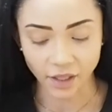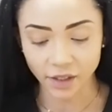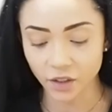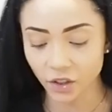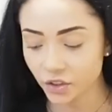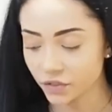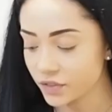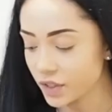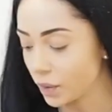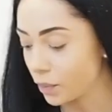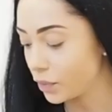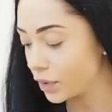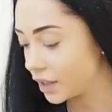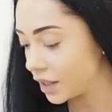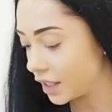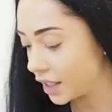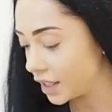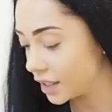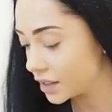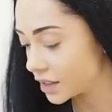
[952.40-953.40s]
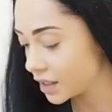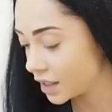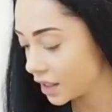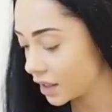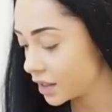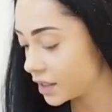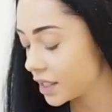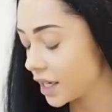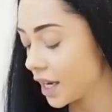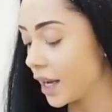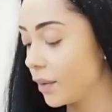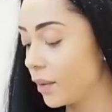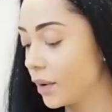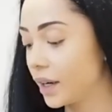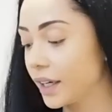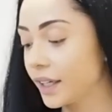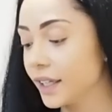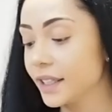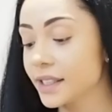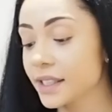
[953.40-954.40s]
I could have done with these the other day when
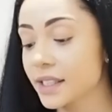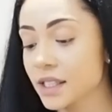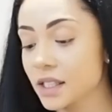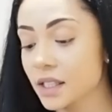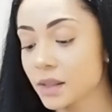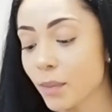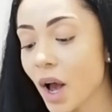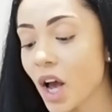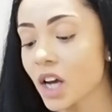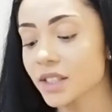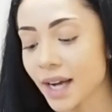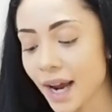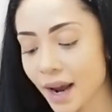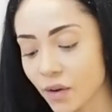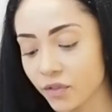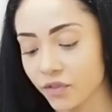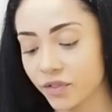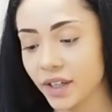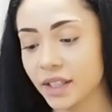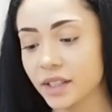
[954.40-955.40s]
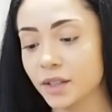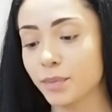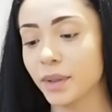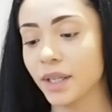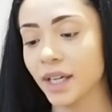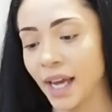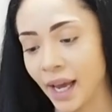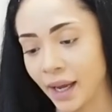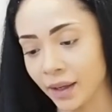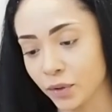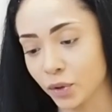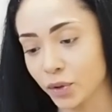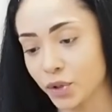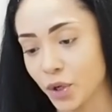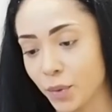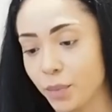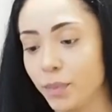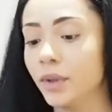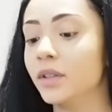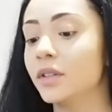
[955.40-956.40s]
I needed a smart outfit, but I had not
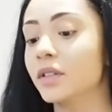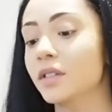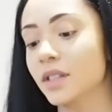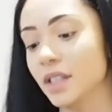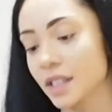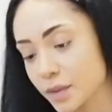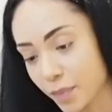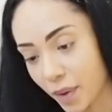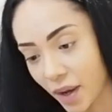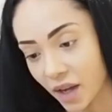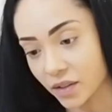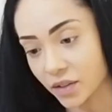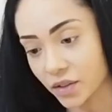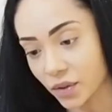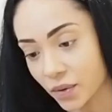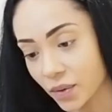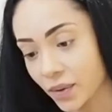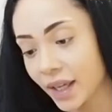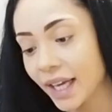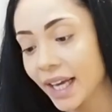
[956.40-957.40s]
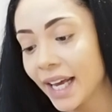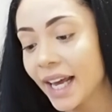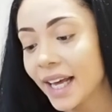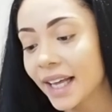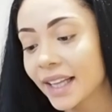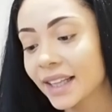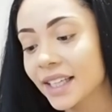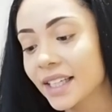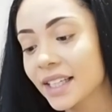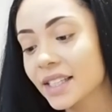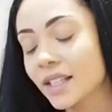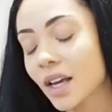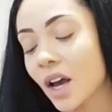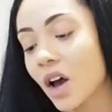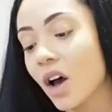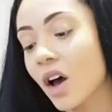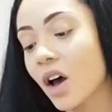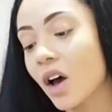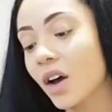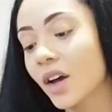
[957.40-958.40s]
opened this parcel. These
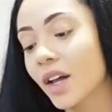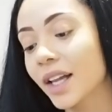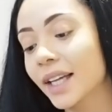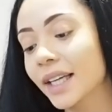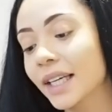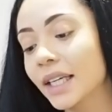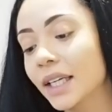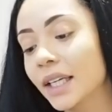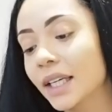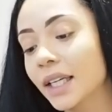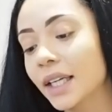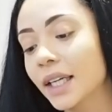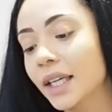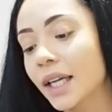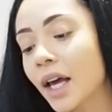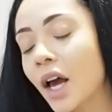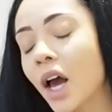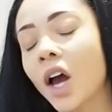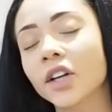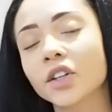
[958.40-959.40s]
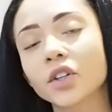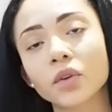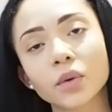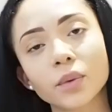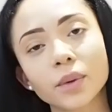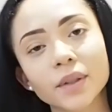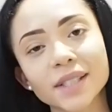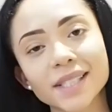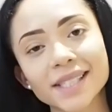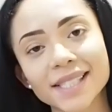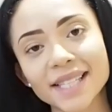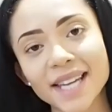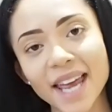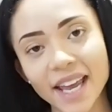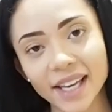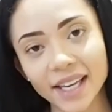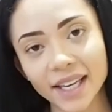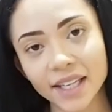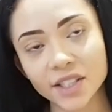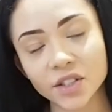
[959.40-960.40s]
are, I don't know whether it's
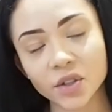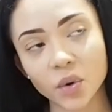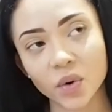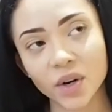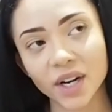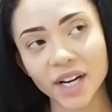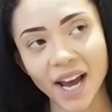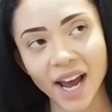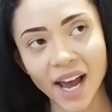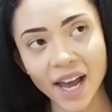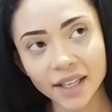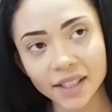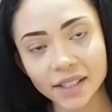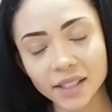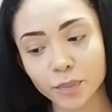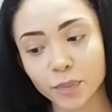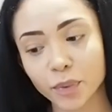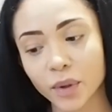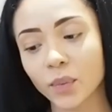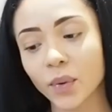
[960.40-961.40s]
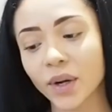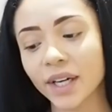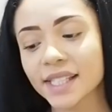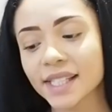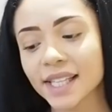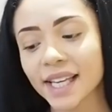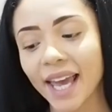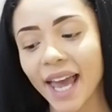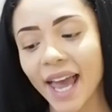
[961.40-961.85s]
Naked or Nacked, but when it's like